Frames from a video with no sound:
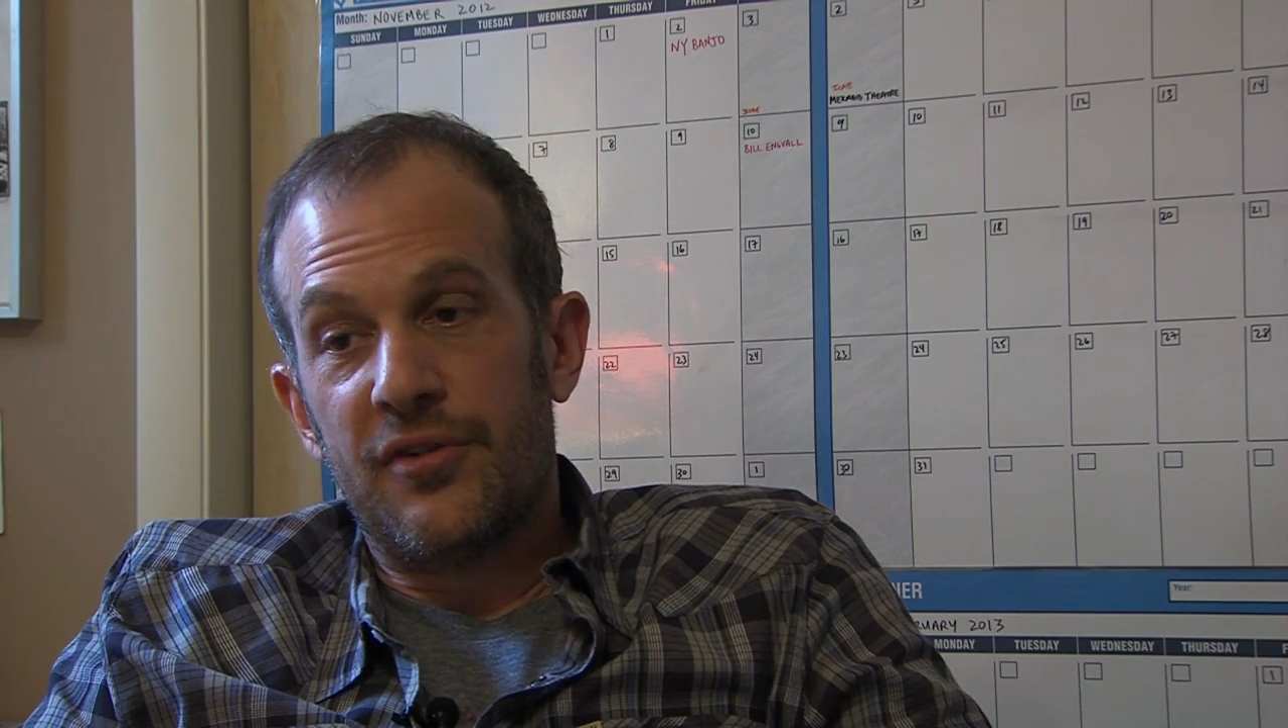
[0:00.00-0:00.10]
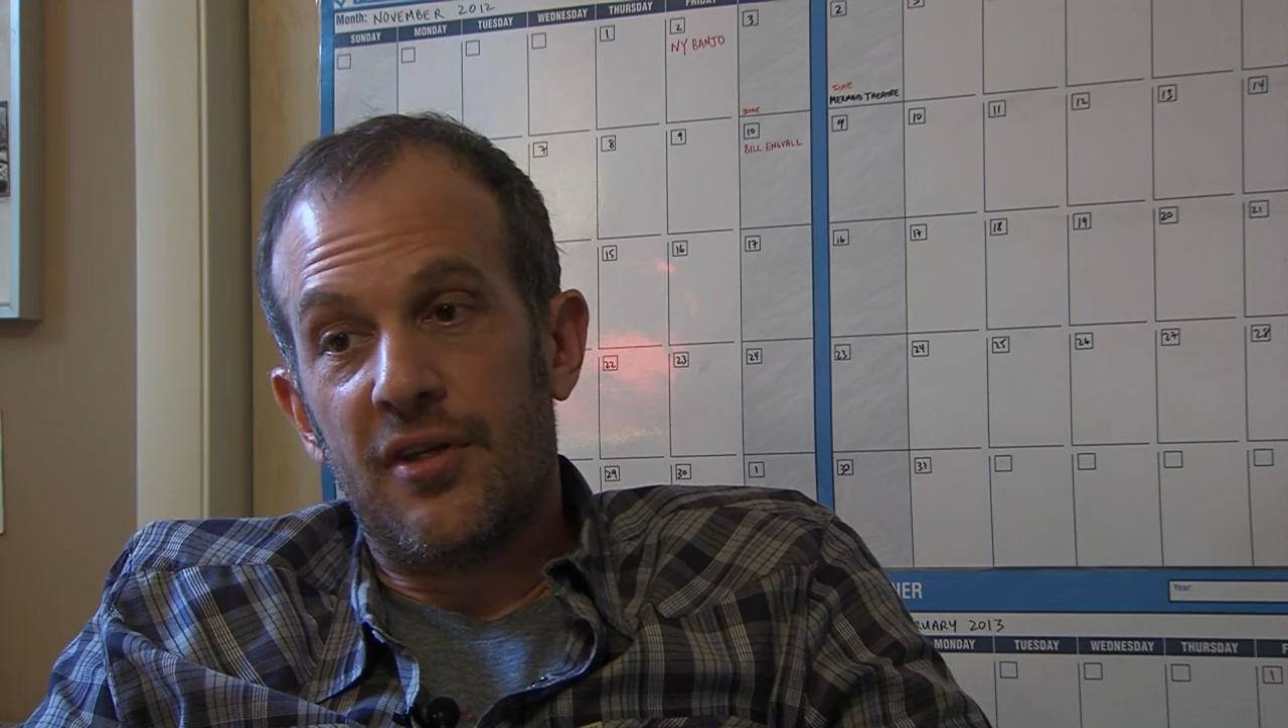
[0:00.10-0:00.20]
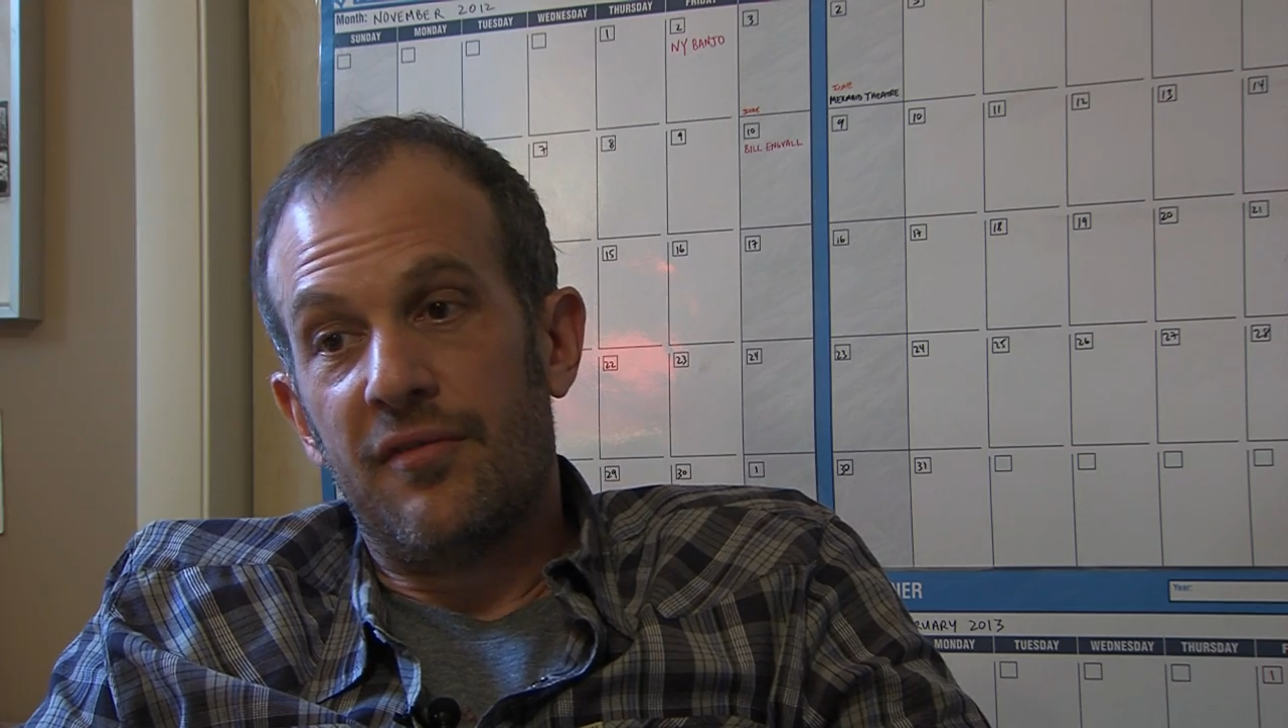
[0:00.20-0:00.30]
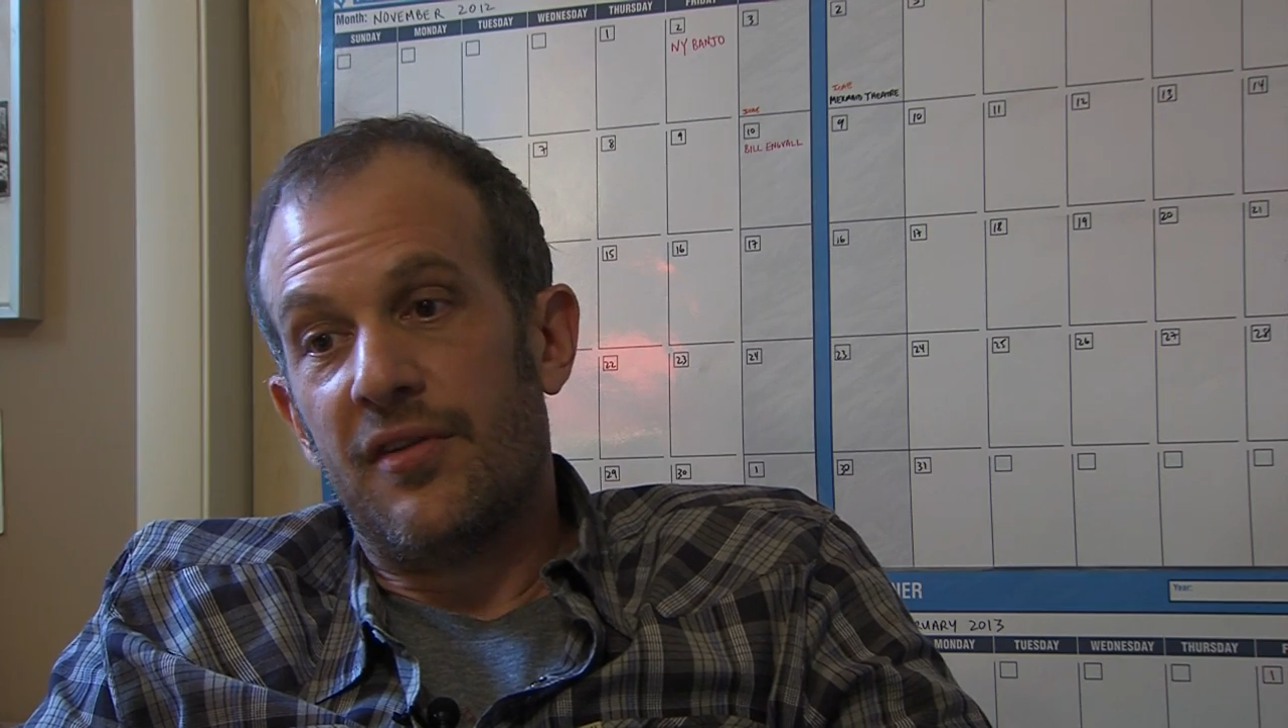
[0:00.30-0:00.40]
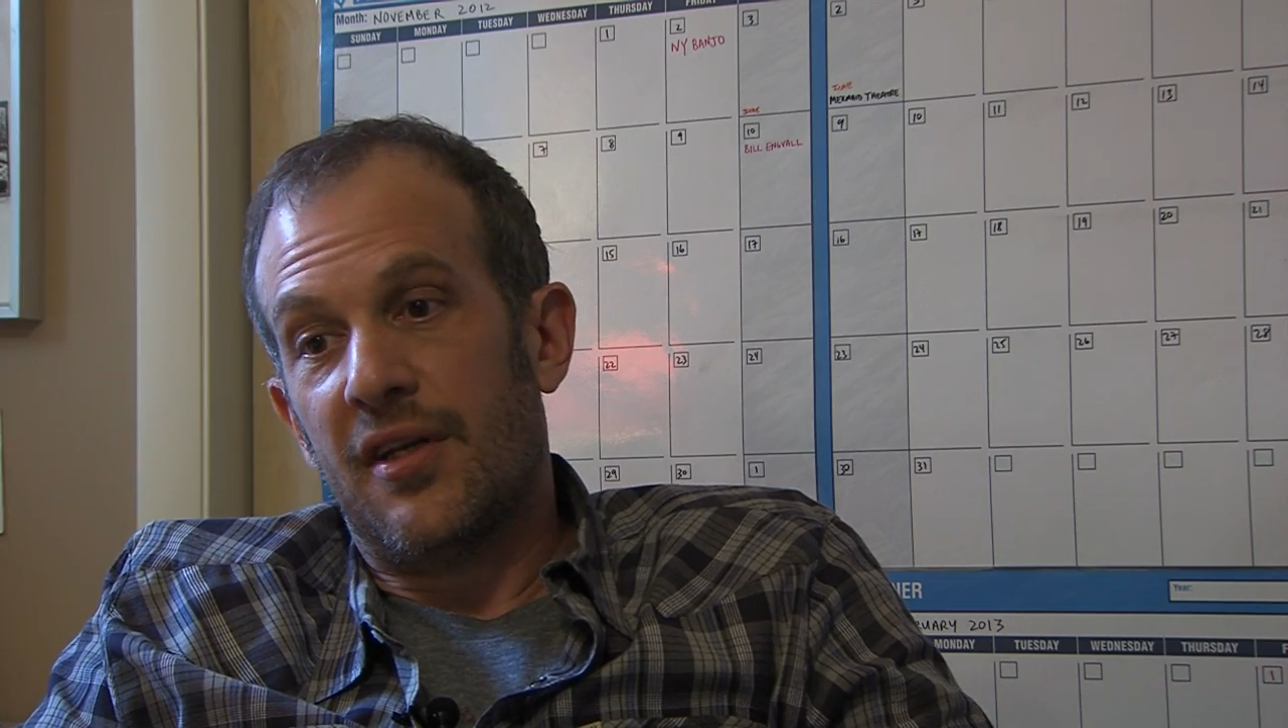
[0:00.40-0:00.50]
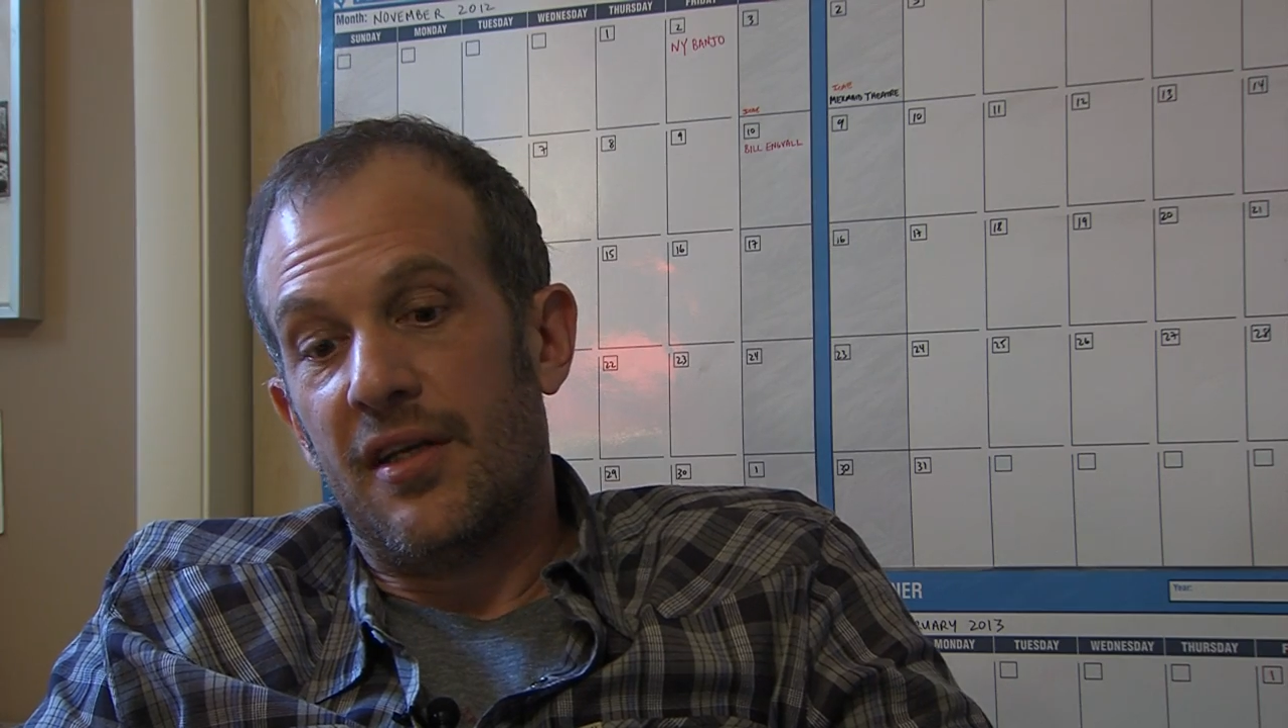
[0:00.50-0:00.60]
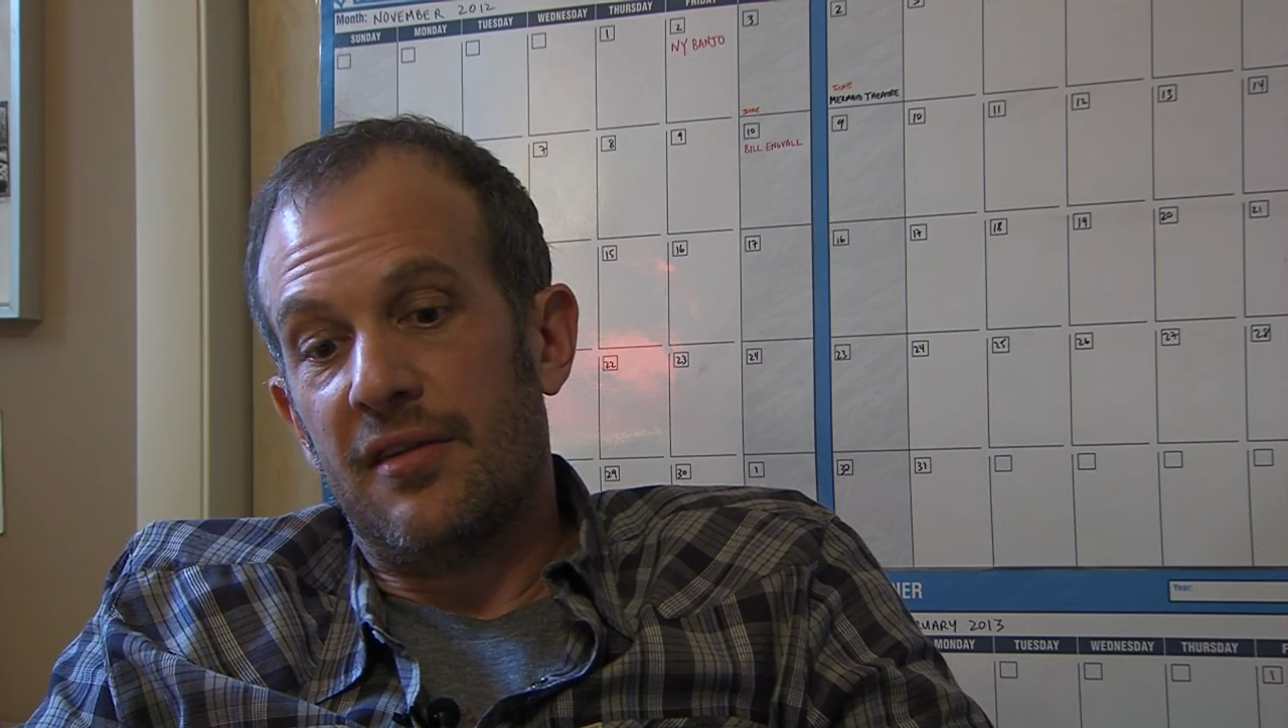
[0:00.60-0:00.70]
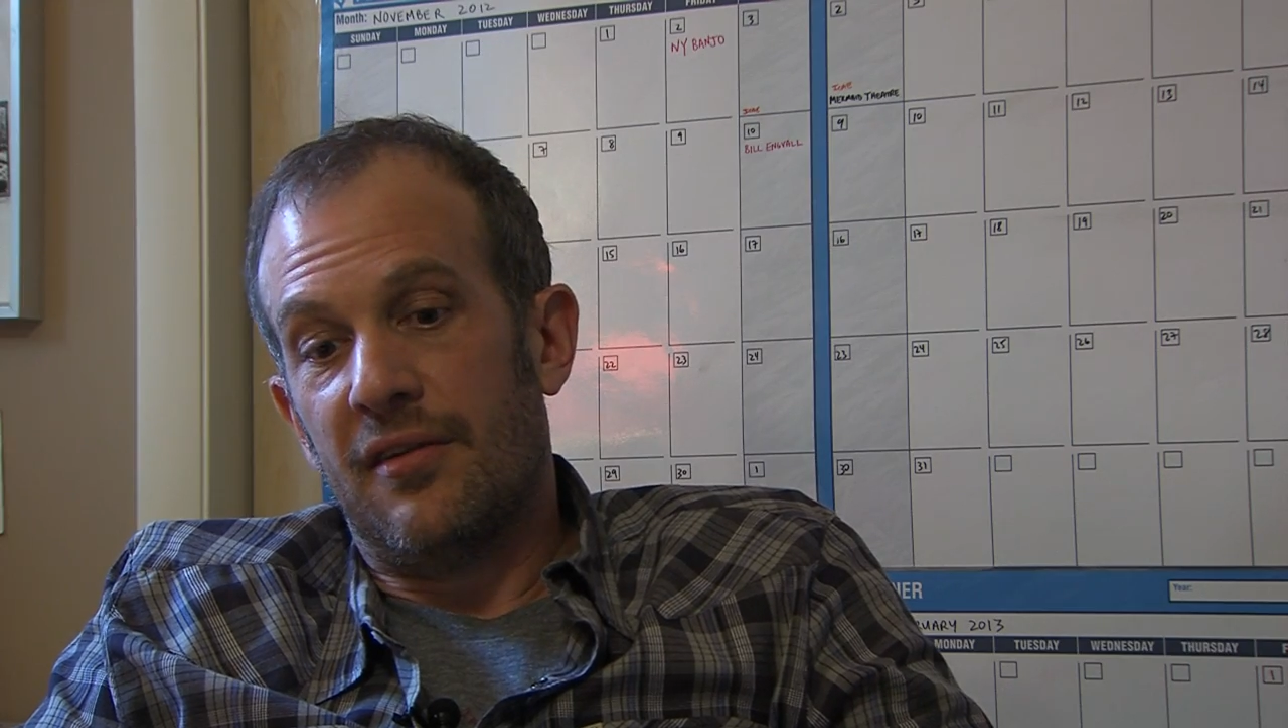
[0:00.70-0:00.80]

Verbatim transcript: stuff that I